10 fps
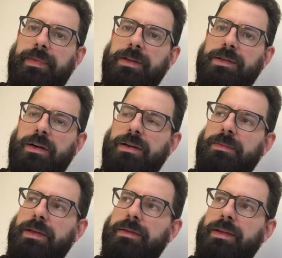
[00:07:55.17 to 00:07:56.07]
There's not going
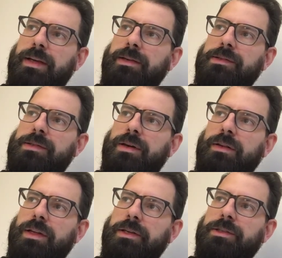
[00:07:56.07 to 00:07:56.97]
to be things
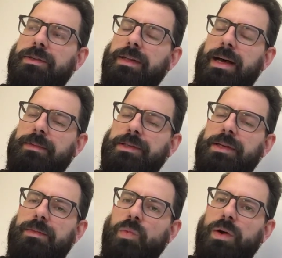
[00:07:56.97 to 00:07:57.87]
on lecture and lab
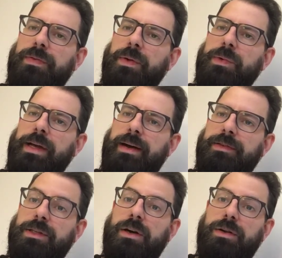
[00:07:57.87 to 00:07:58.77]
exam 1 that we
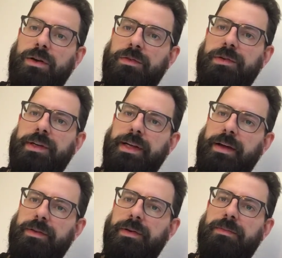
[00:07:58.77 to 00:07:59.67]
haven't gone over
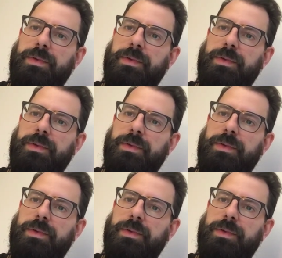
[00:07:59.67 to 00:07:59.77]
together in